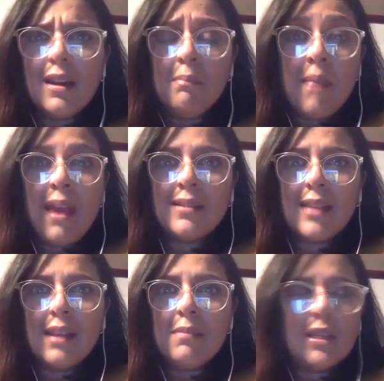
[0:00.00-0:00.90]
Matt
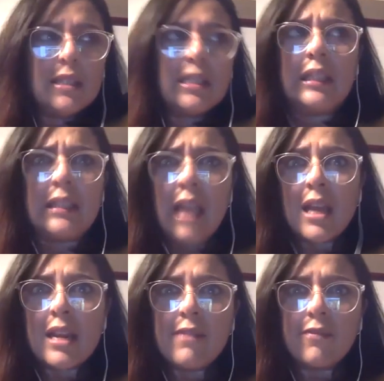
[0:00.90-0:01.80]
Damon is in
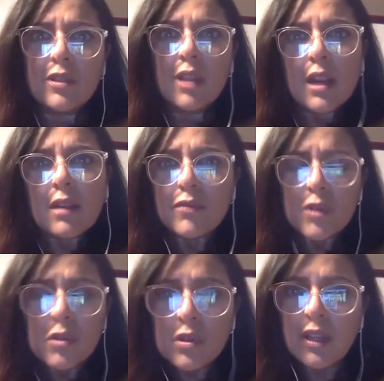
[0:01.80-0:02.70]
line for like
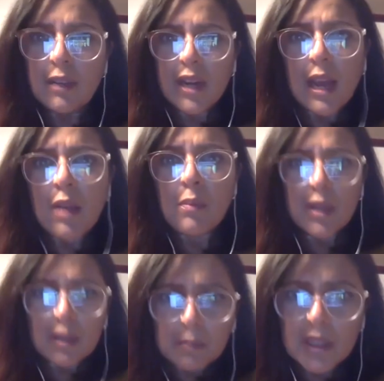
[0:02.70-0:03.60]
food given out by
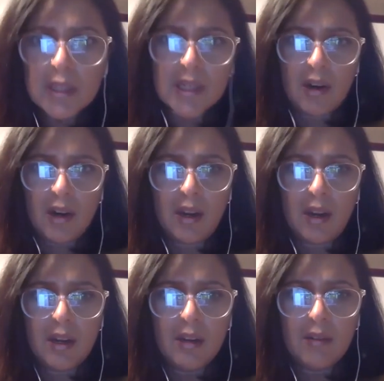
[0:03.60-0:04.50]
the military,
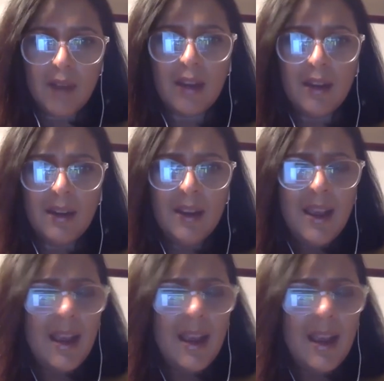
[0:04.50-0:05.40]
right?
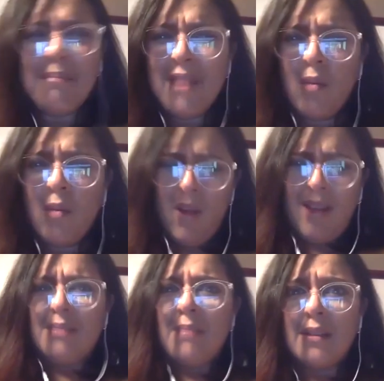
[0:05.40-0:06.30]
And I'm like, why is
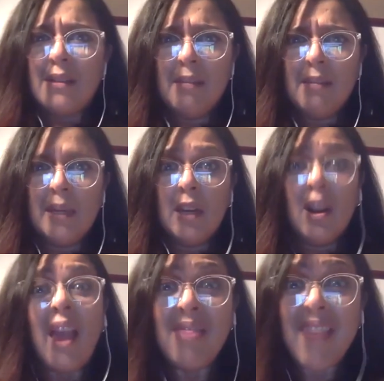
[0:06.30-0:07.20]
Matt Damon here?
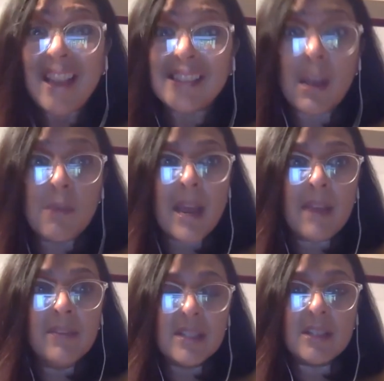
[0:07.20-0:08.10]
And that's how bad
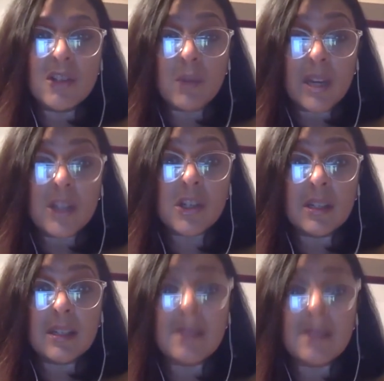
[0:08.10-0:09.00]
the situation
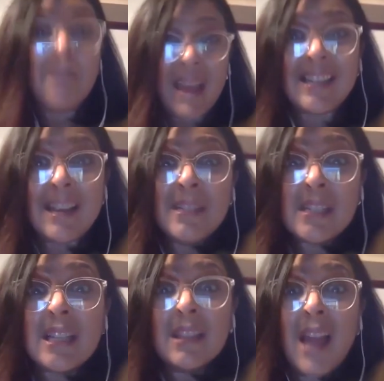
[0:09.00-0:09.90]
is. Matt Damon's
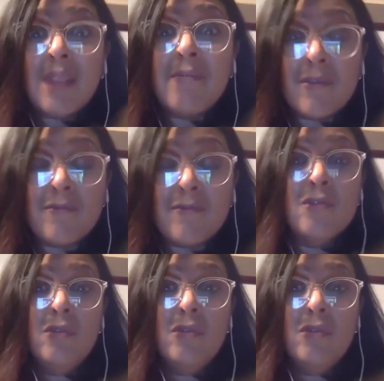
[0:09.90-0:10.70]
in line for food.